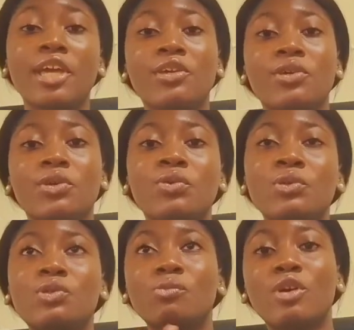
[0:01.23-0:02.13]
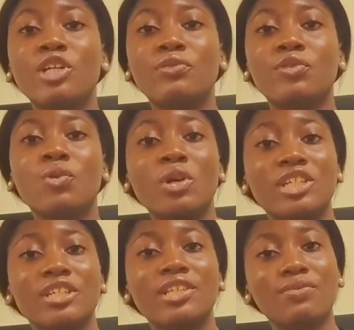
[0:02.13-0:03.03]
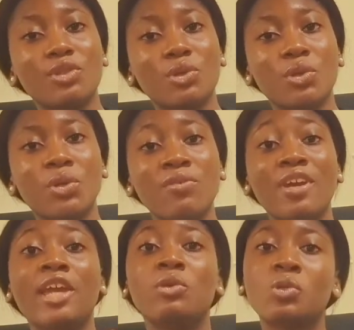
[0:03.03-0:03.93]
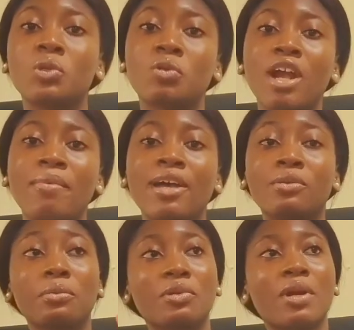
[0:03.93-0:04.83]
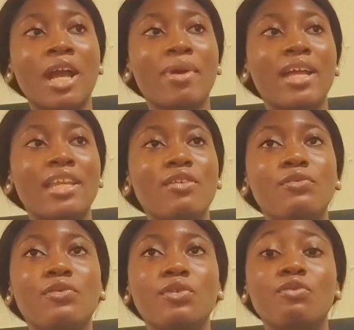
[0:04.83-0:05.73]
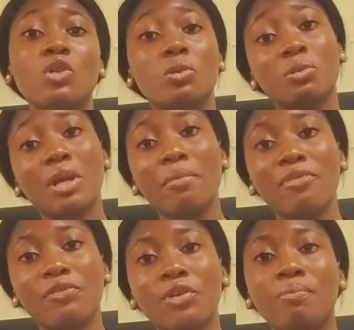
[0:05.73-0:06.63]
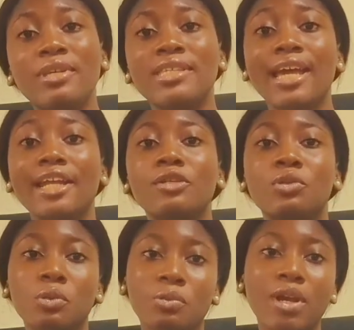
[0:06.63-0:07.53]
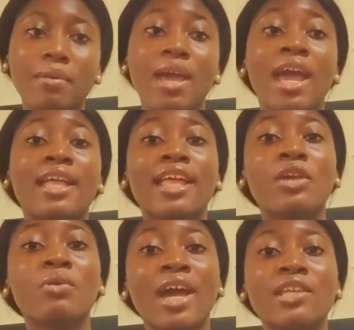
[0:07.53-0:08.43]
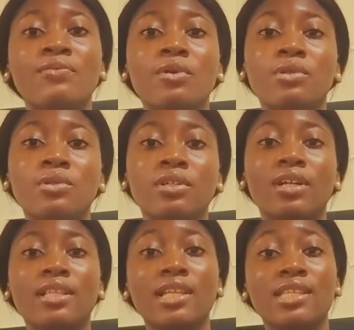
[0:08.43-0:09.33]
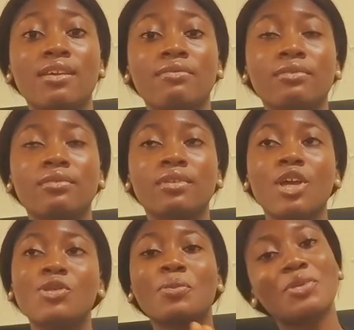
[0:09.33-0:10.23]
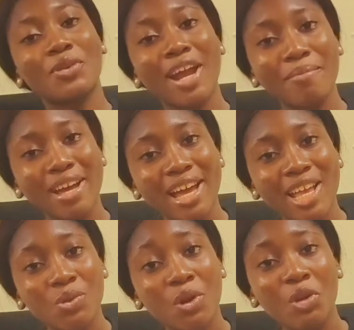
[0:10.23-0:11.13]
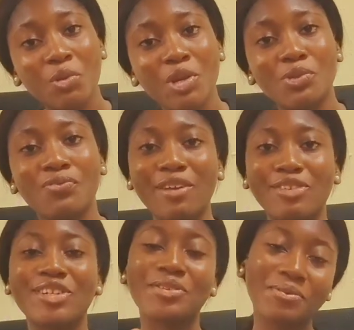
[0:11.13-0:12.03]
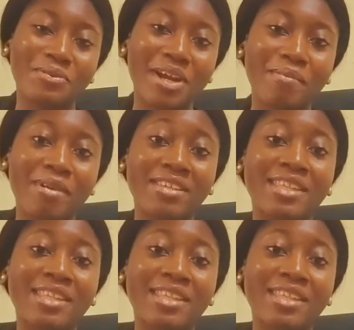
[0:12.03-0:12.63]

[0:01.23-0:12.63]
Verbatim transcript: Thank you so much for watching this video. If you are a new subscriber, subscribe, and if you've not subscribed before, please kindly subscribe. Thank you guys for 207 subscribers. We're on the way to 500 subscribers.